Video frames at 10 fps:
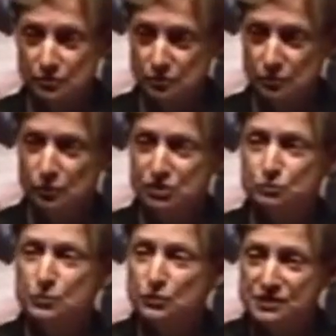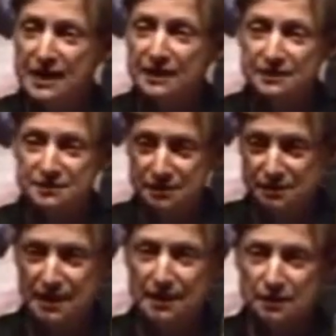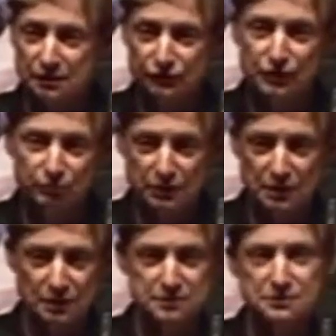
which modality that living being is